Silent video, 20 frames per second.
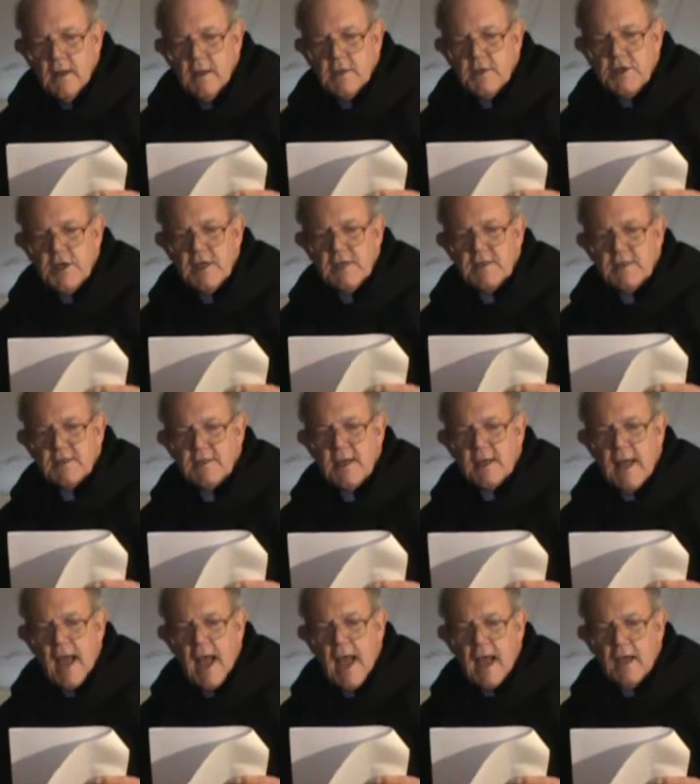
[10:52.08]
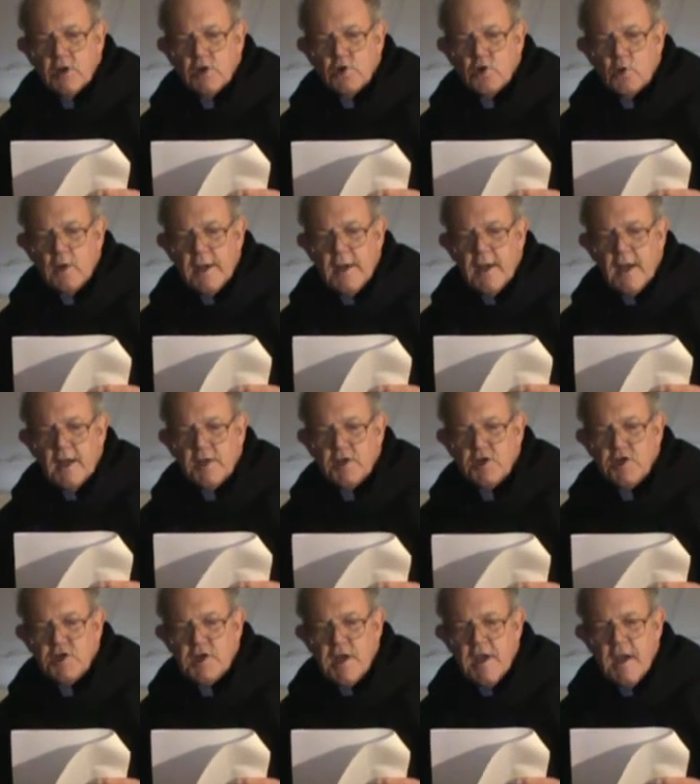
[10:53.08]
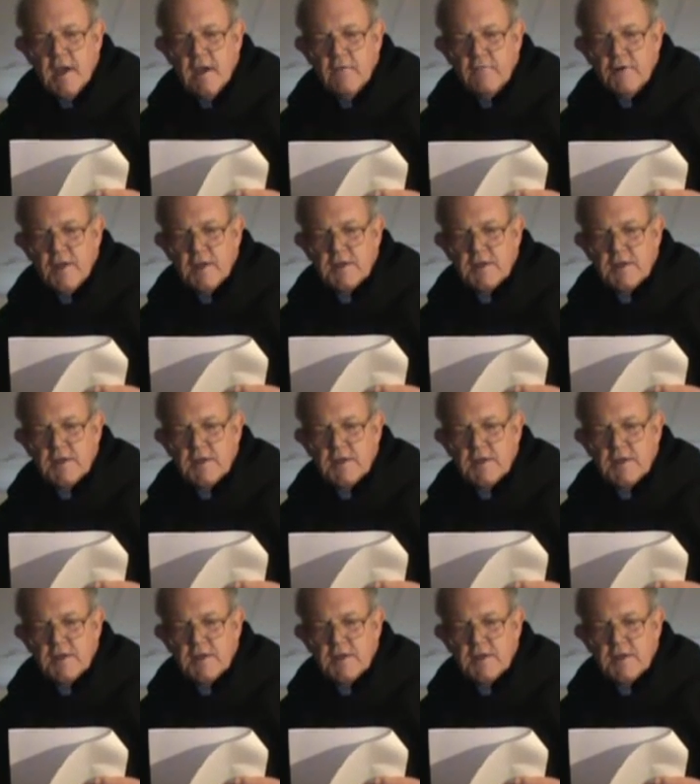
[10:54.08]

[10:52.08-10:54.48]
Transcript: Jesus had actually achieved